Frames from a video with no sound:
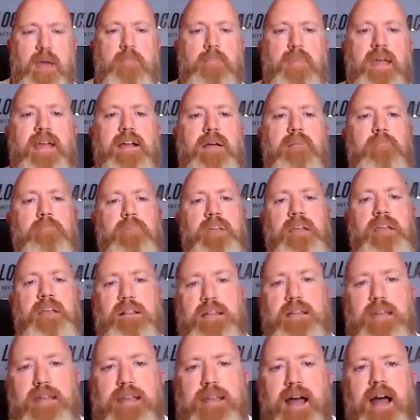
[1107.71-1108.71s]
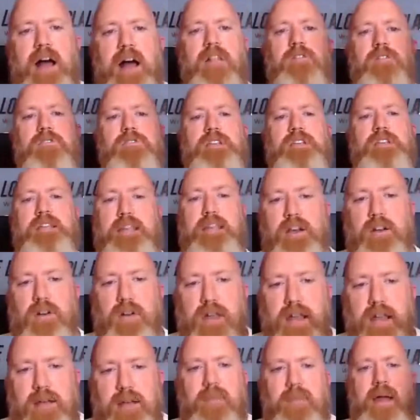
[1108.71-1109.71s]
make $1 million a
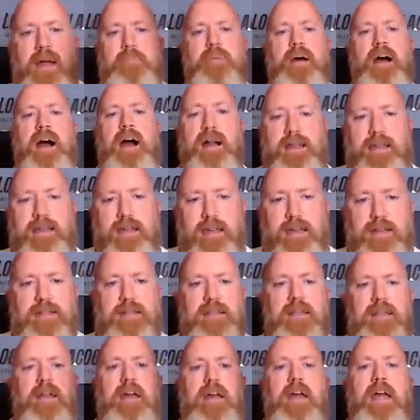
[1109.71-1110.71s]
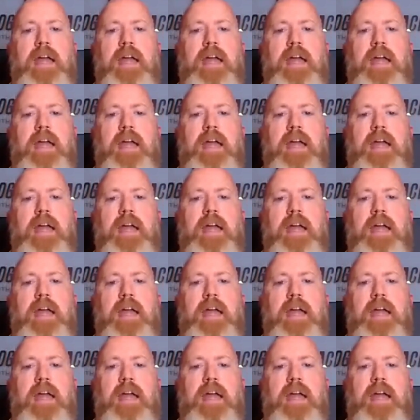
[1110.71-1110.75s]
year in my pocket,